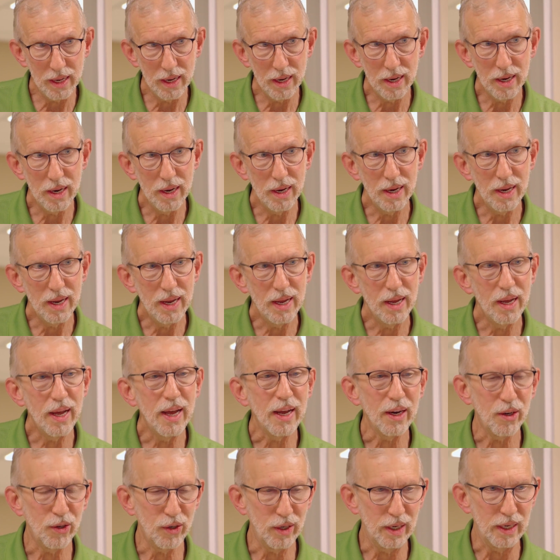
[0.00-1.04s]
Linda,
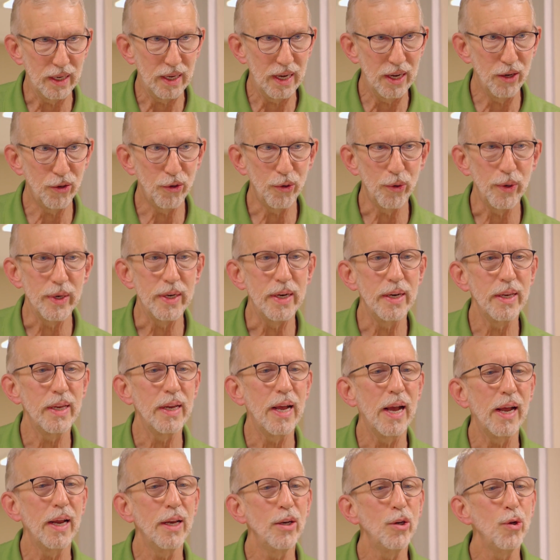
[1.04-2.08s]

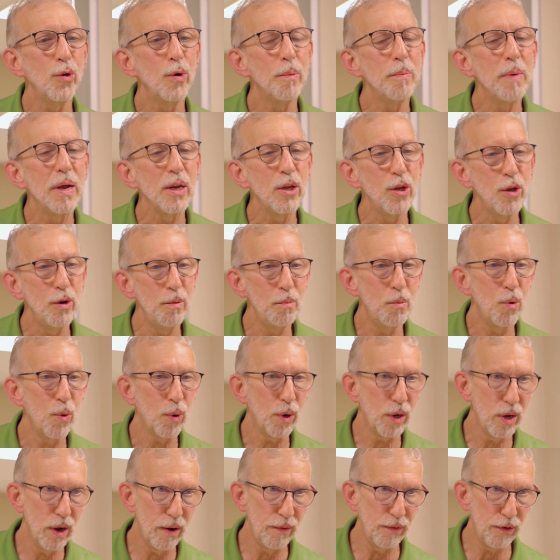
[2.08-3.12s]
who was a
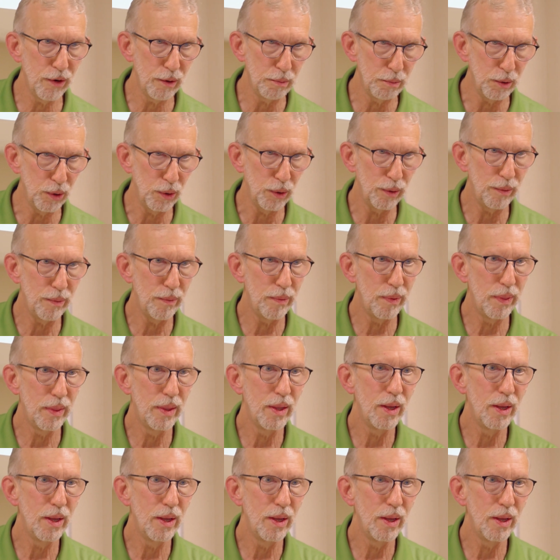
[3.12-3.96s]
cancer survivor,